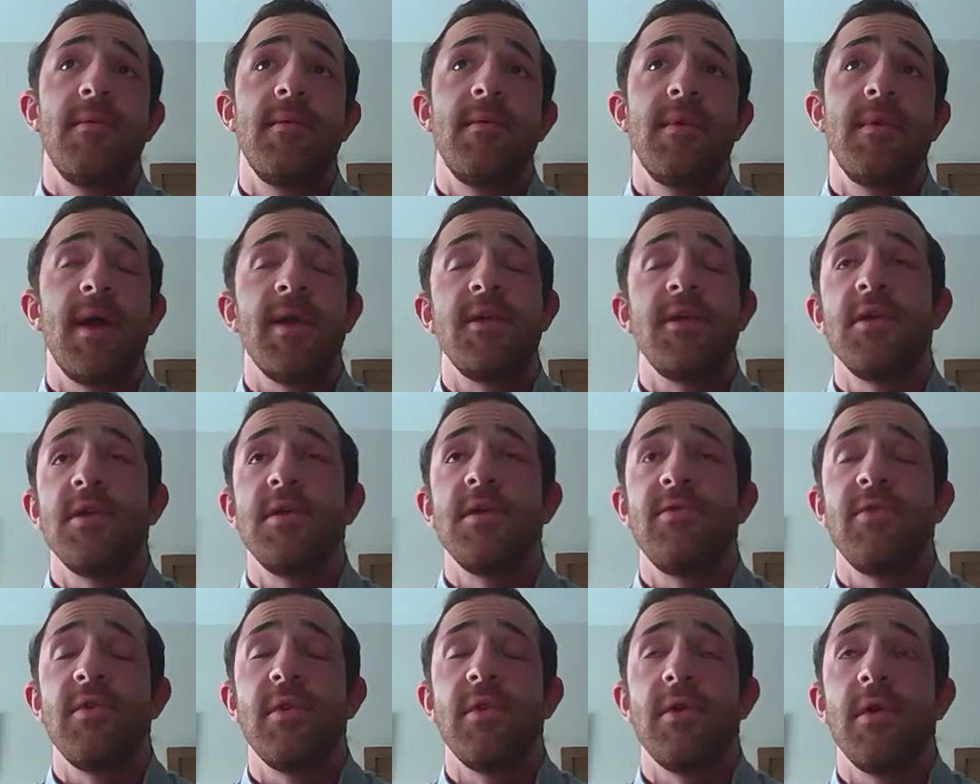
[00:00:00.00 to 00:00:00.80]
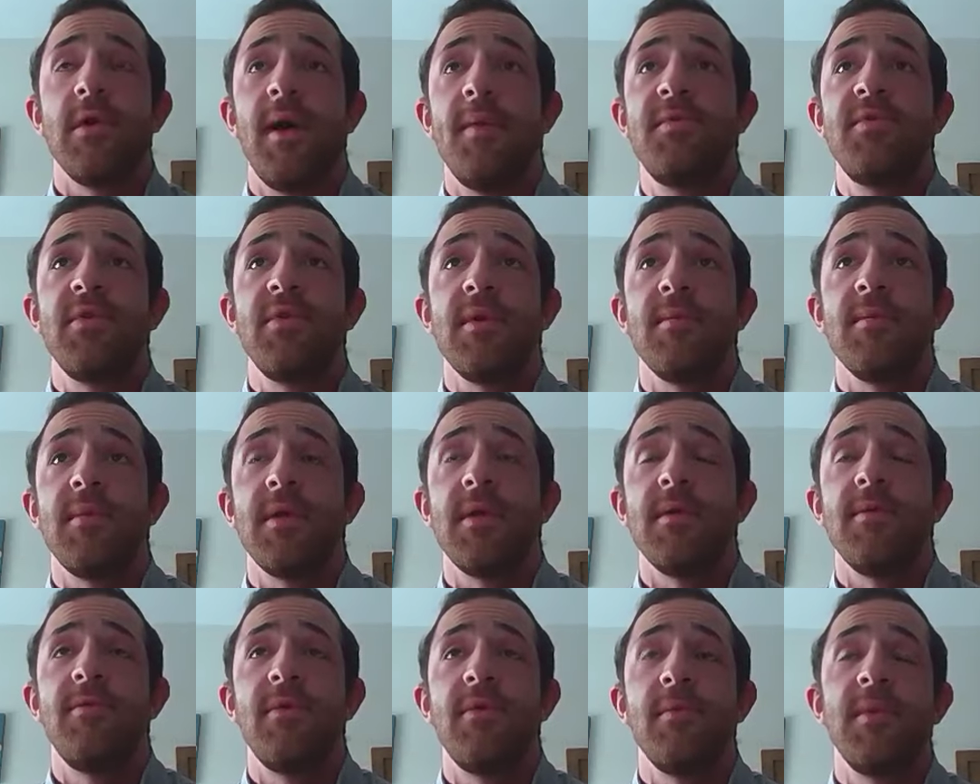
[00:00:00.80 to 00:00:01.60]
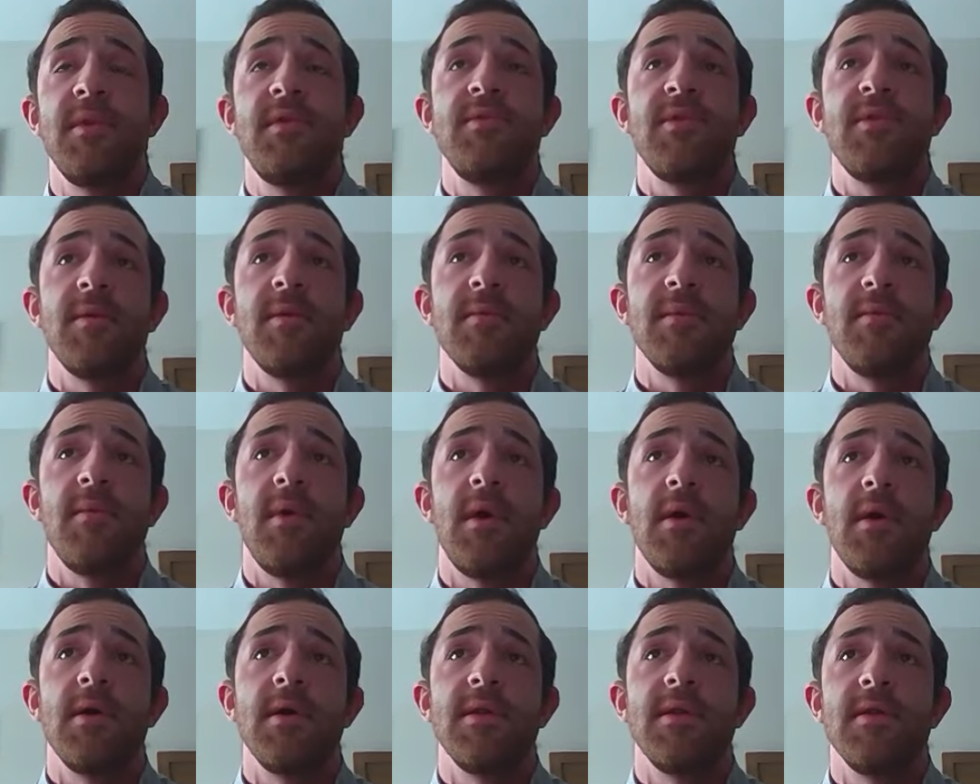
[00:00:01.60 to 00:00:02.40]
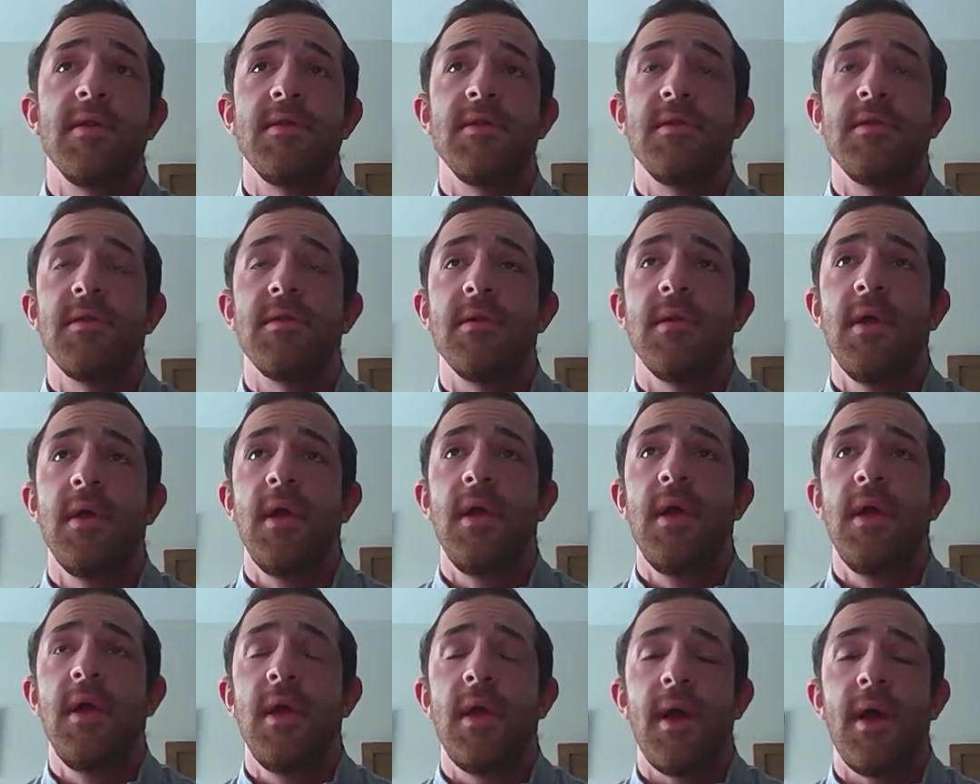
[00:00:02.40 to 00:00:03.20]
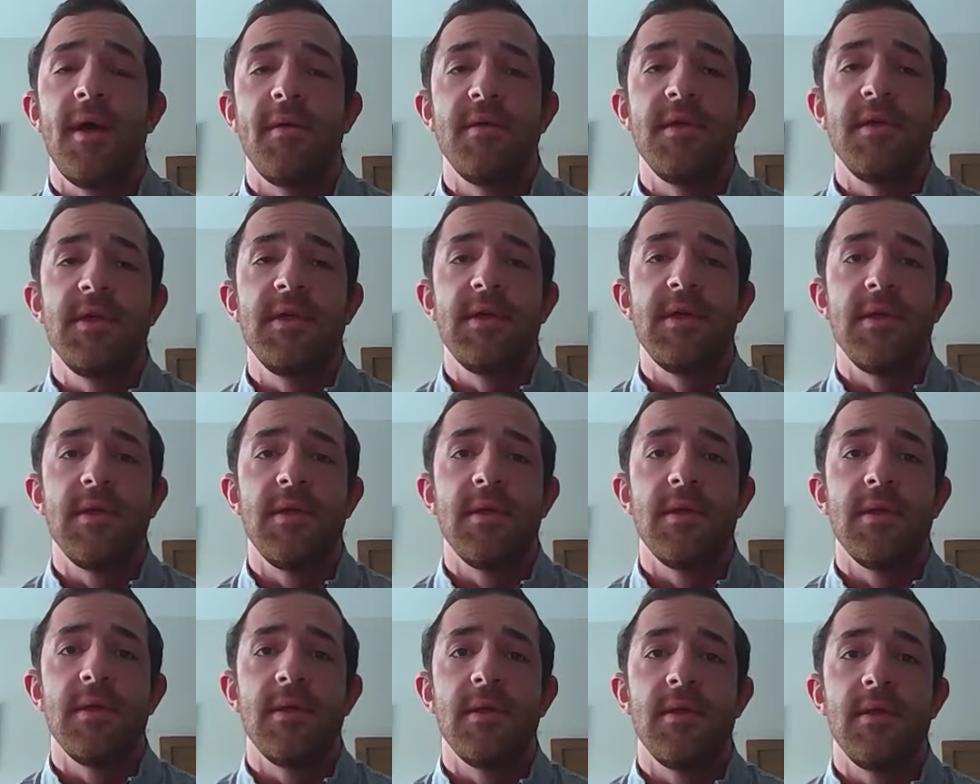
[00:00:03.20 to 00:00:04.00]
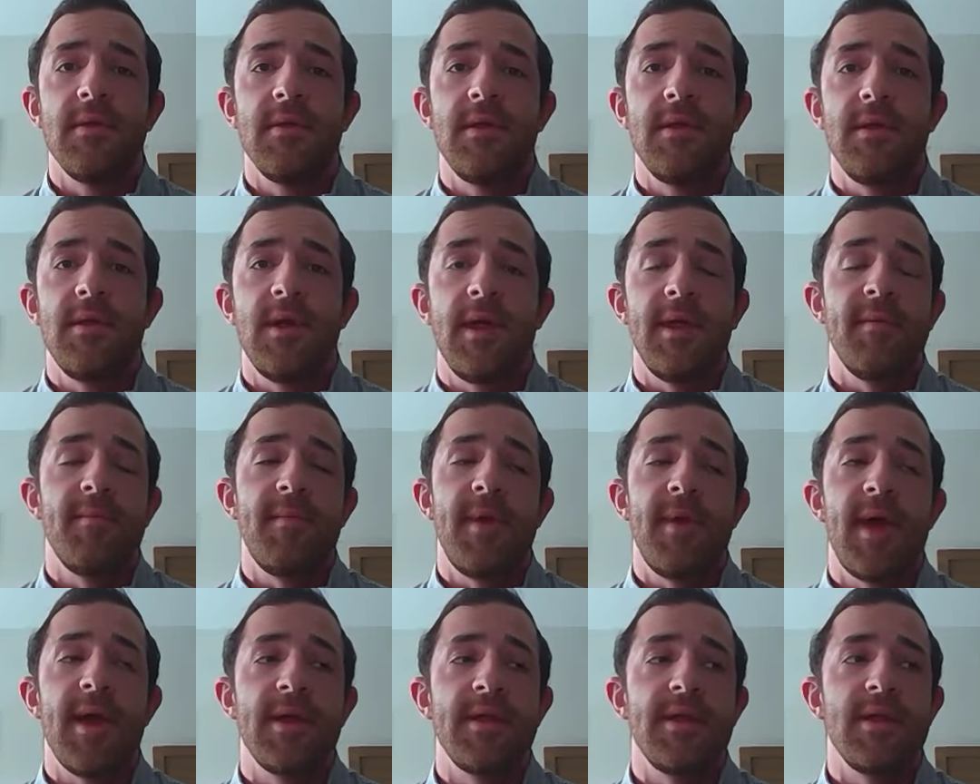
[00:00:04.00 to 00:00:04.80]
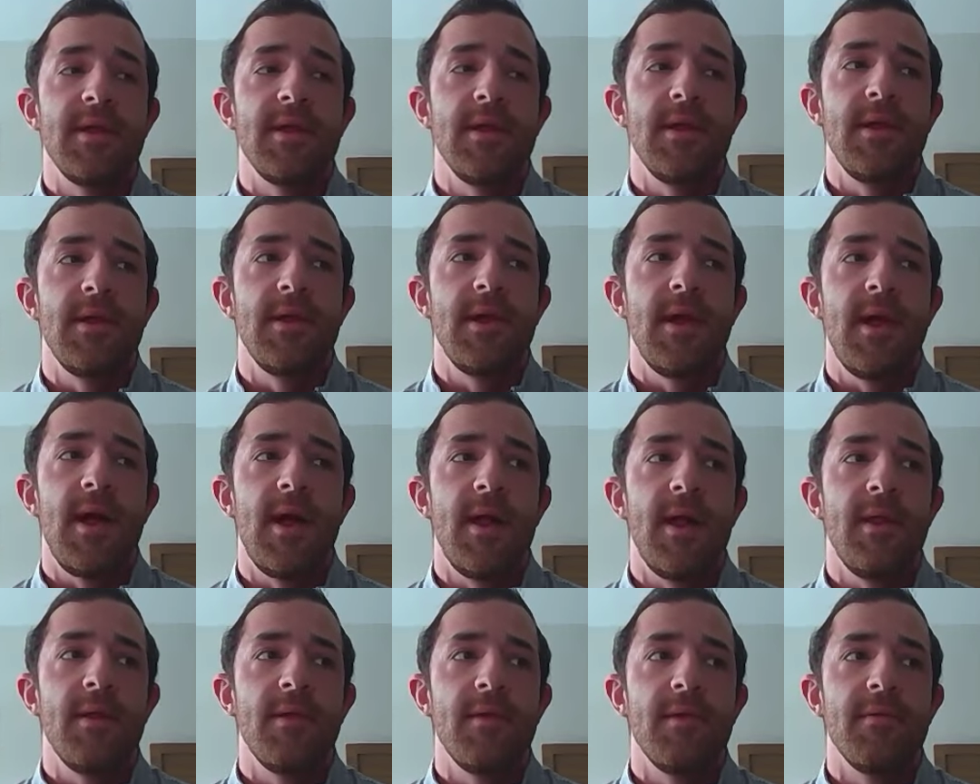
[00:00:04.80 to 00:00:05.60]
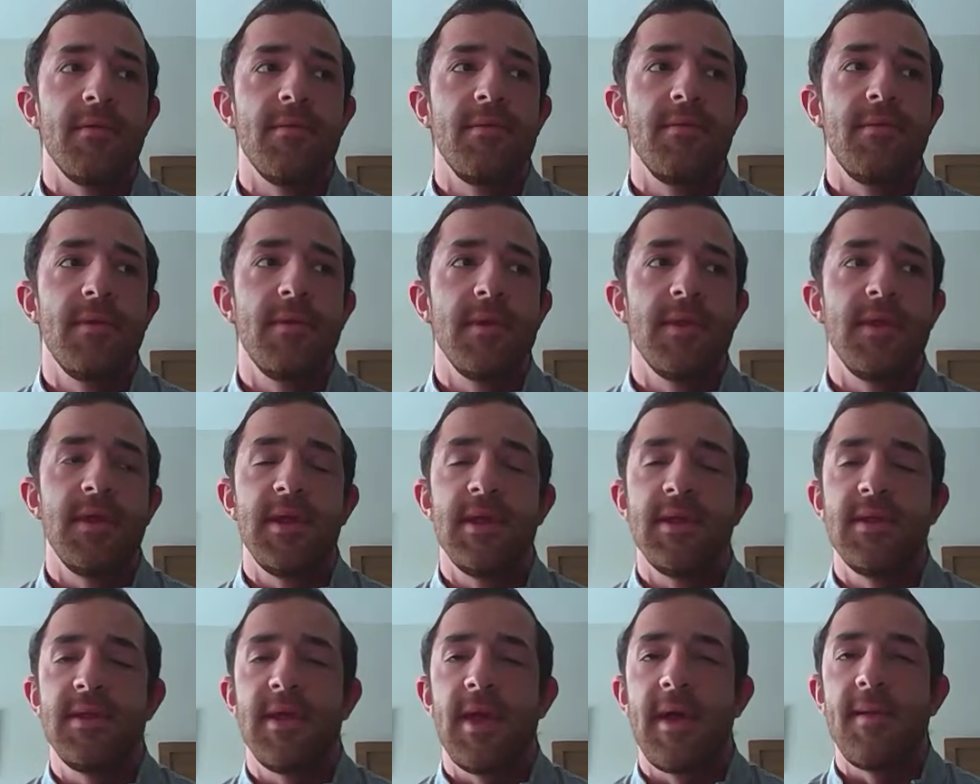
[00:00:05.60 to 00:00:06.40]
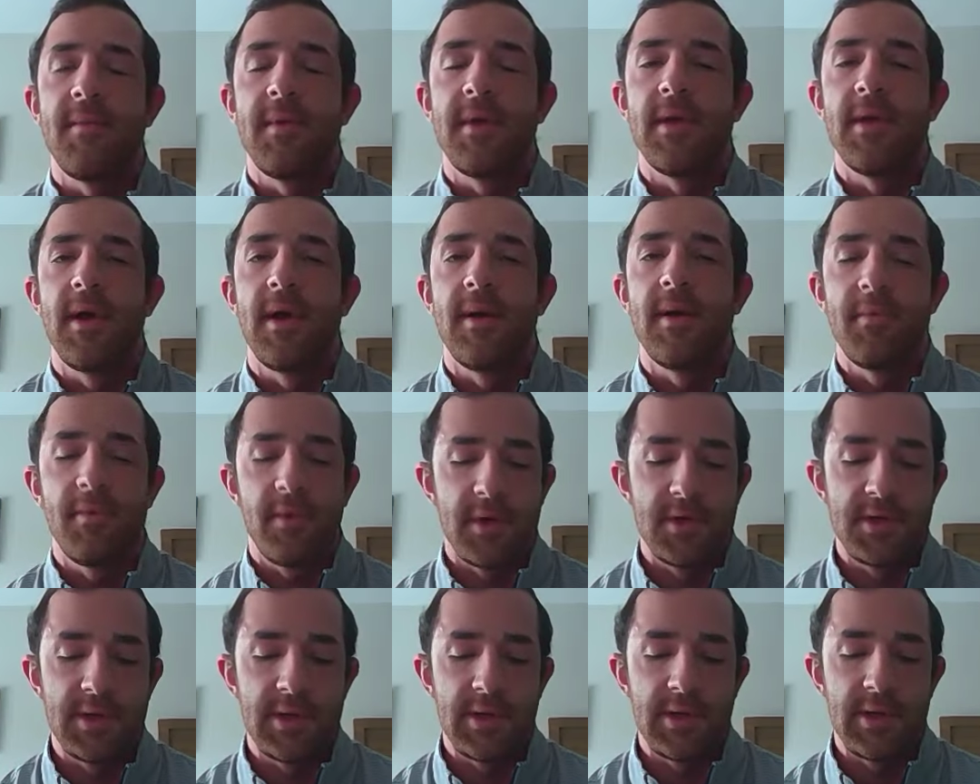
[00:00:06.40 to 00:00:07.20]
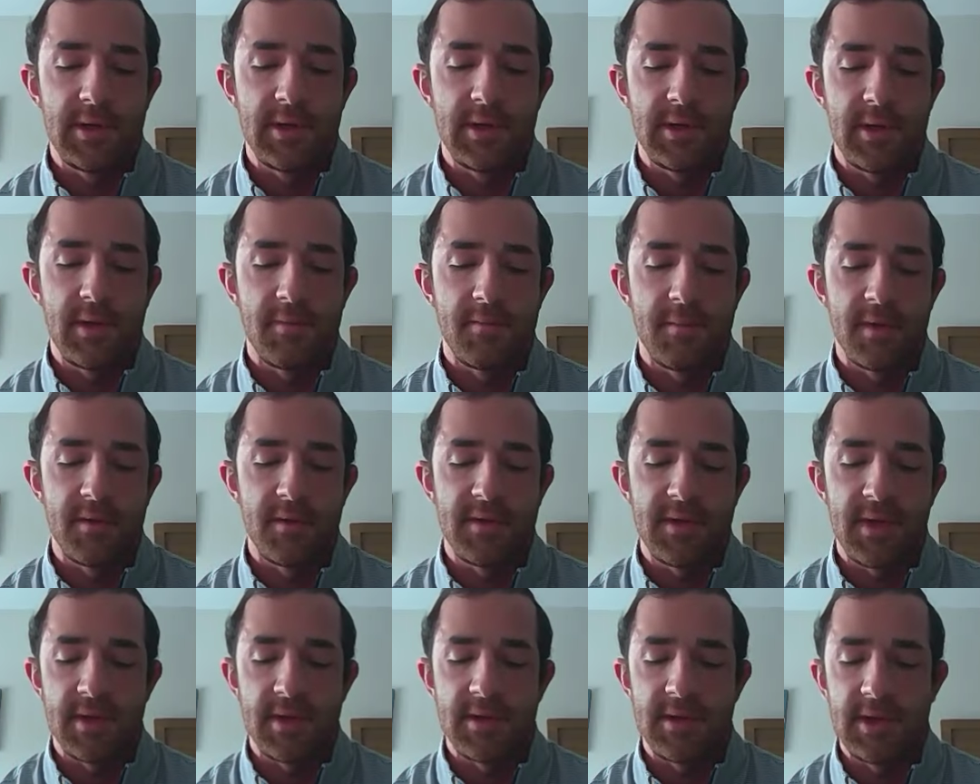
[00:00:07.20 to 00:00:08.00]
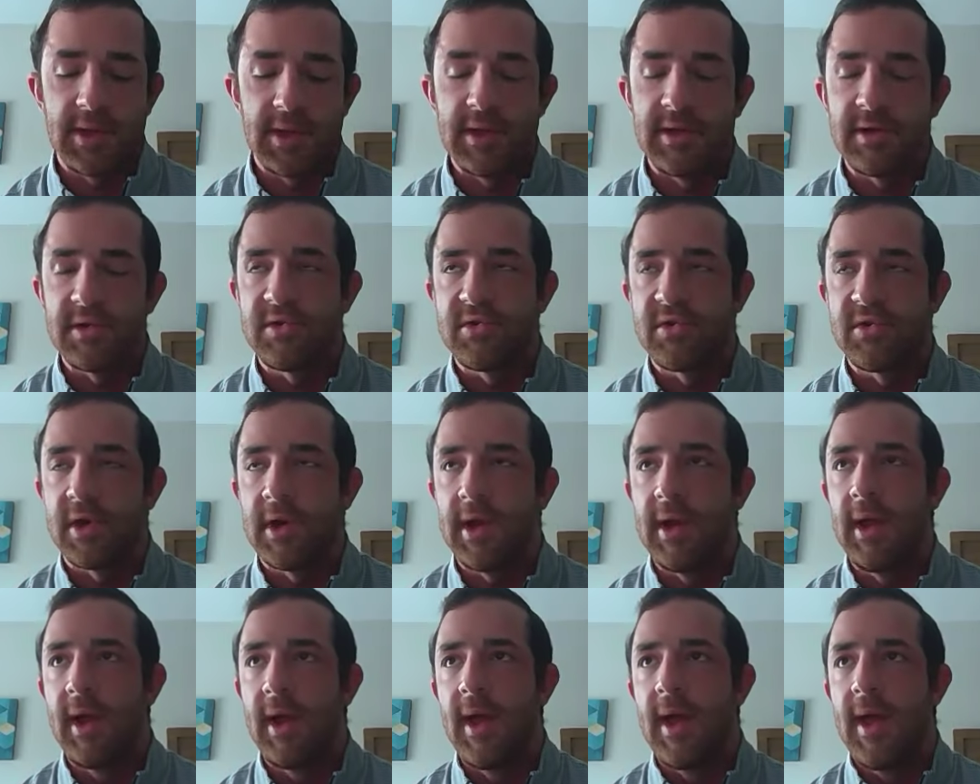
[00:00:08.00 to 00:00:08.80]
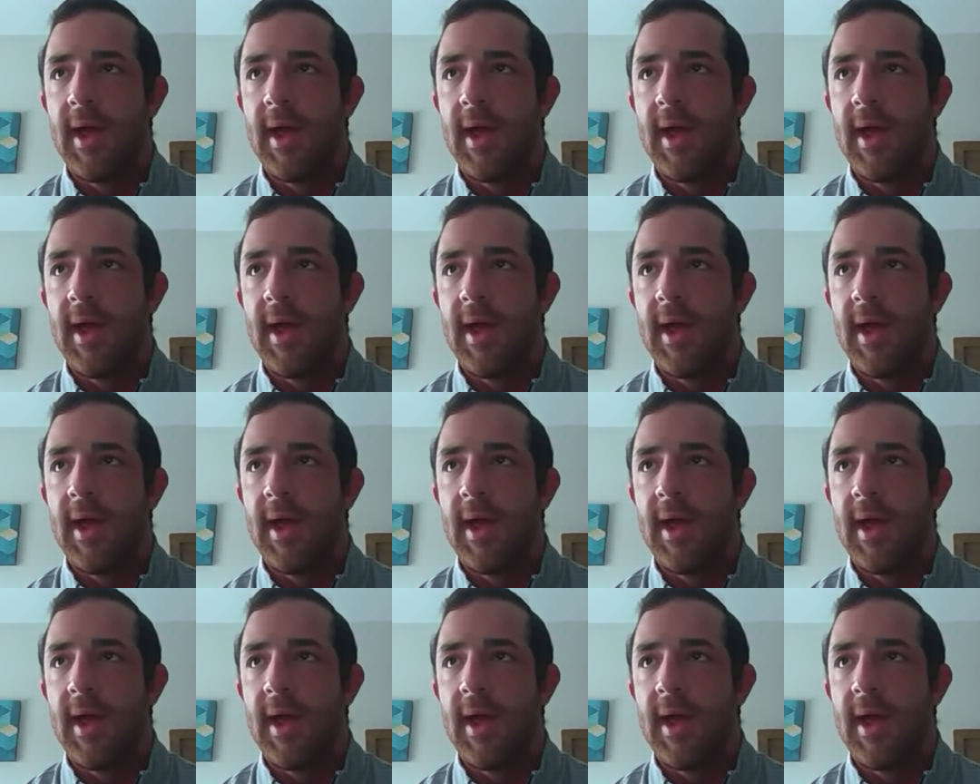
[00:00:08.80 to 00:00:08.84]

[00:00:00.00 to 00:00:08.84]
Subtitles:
not just for upstream, but for midstream as well, because those are obviously that impacts a lot of the things happening operationally on both sides of the industry.